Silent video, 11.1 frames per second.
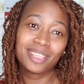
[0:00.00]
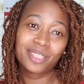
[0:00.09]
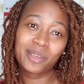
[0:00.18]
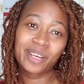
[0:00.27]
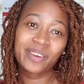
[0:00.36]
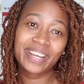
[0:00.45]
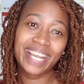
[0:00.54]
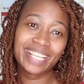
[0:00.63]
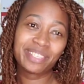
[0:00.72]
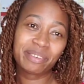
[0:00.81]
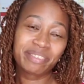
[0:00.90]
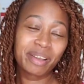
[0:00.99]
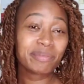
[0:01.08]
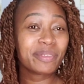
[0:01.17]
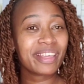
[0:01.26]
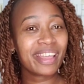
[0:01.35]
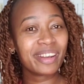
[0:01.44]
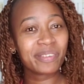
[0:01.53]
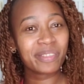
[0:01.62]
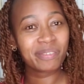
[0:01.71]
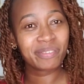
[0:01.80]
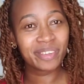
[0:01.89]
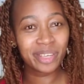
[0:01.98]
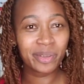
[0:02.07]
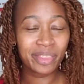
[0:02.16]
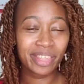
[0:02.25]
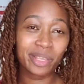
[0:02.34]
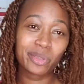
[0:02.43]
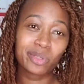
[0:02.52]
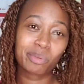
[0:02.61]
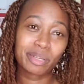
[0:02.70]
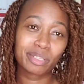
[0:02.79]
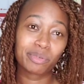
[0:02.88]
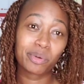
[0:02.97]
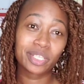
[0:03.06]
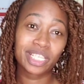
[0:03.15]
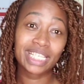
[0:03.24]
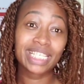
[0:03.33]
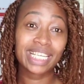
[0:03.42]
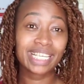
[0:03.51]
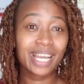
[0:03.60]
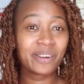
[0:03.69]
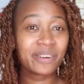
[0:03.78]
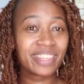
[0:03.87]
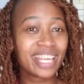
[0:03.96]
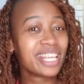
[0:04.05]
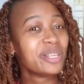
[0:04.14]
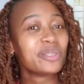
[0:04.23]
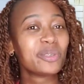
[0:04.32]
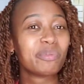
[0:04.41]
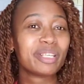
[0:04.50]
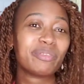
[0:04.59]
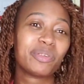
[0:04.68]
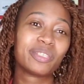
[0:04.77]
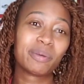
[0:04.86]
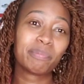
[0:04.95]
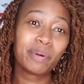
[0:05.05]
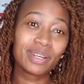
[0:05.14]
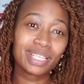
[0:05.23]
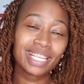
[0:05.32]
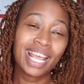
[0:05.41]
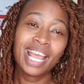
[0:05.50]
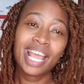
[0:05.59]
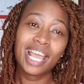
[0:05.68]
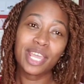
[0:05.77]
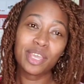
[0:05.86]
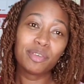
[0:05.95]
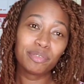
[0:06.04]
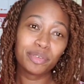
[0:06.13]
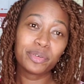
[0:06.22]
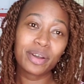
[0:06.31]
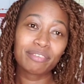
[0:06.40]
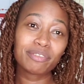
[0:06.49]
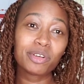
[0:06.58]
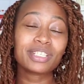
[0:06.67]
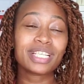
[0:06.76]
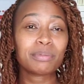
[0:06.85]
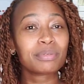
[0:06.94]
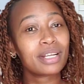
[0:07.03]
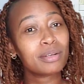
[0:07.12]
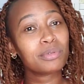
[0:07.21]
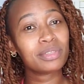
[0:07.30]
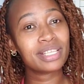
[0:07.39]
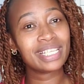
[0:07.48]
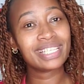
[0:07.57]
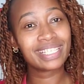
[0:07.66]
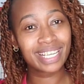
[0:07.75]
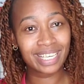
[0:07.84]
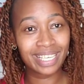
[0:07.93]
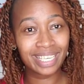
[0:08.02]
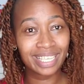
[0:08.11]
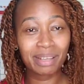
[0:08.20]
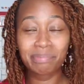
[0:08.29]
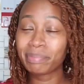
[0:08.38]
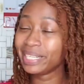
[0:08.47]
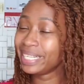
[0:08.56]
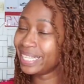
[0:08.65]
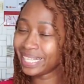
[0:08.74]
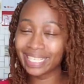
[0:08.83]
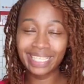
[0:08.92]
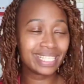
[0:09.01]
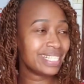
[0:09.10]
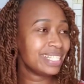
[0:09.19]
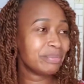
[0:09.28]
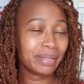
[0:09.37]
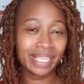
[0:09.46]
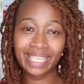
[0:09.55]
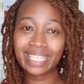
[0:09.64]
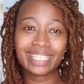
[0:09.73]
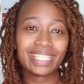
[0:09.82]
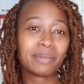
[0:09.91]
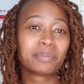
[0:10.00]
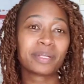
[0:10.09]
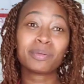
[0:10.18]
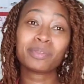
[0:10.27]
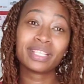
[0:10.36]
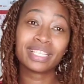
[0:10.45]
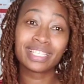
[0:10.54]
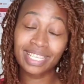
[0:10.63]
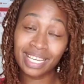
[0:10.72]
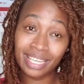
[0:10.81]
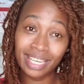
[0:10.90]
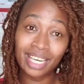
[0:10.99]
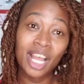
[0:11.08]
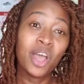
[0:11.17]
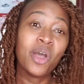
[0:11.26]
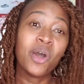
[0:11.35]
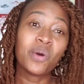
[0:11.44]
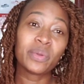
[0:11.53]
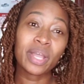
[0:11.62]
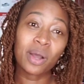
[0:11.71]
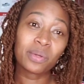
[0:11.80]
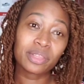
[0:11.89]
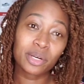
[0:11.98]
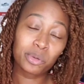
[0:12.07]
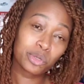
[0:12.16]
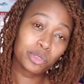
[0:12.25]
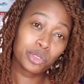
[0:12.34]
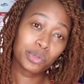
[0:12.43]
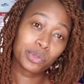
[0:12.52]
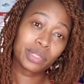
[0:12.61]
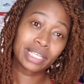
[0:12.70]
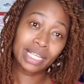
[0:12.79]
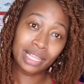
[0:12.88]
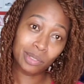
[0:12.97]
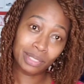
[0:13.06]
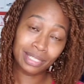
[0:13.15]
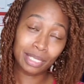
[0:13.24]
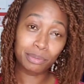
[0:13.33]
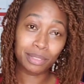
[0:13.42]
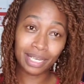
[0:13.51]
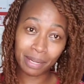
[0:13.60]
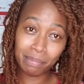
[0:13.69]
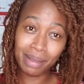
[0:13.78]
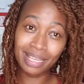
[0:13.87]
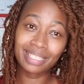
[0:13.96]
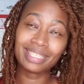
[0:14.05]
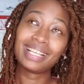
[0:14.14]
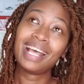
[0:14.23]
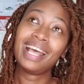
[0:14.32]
so now guys we've come to the end of the video thank you so much for watching till now thank you so much for your support if you have not subscribed to this channel please please subscribe to this channel we are on the road to 3000 subscribers